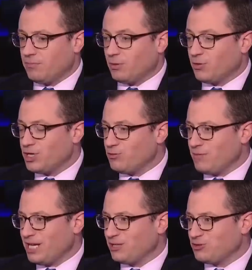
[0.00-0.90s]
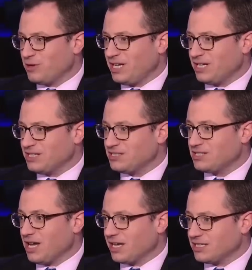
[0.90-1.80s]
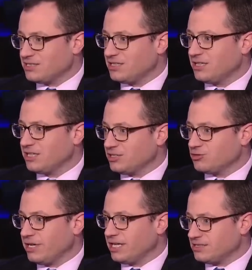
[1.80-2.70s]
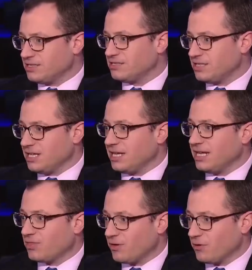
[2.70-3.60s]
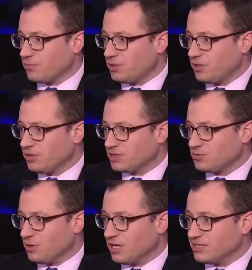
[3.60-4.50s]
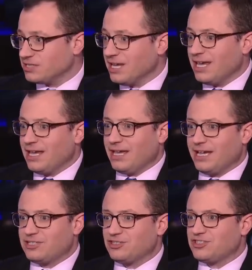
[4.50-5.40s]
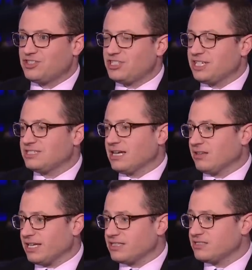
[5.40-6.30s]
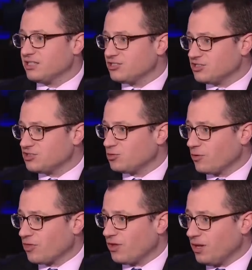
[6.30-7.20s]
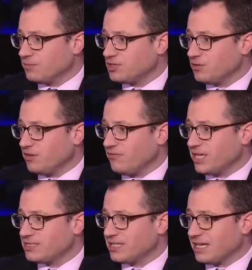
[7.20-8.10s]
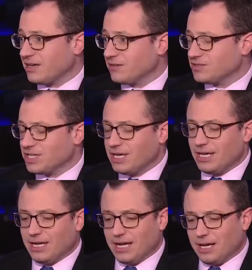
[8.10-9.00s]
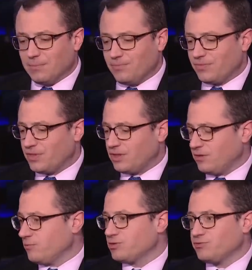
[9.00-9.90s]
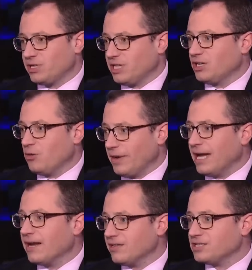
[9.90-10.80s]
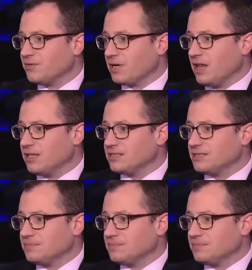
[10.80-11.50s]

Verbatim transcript: But when you make a trade in a stock as thinly traded as this mm-hmm. innate therapeutics was, it just sticks out like such a sore thumb to investigators. Um, there was really no way out of this for Collins.